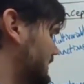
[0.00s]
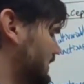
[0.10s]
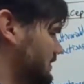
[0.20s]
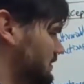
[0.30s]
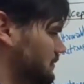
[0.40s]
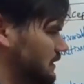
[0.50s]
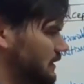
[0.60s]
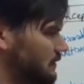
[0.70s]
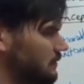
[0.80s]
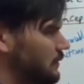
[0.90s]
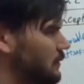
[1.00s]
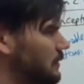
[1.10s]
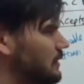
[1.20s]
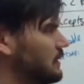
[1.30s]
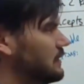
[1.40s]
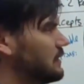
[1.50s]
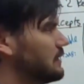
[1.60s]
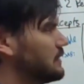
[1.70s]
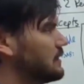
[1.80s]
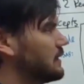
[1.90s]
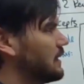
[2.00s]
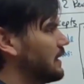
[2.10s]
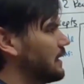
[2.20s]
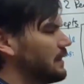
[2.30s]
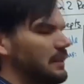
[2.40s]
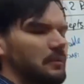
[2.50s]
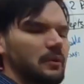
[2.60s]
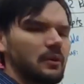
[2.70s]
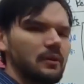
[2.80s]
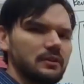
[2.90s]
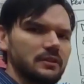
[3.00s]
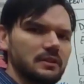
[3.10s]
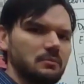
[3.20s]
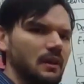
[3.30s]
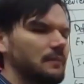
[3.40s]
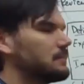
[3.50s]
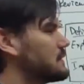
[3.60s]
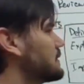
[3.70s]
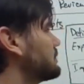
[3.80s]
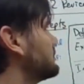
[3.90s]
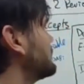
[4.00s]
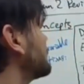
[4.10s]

skills that we're looking for, and then we'll go on to some problems.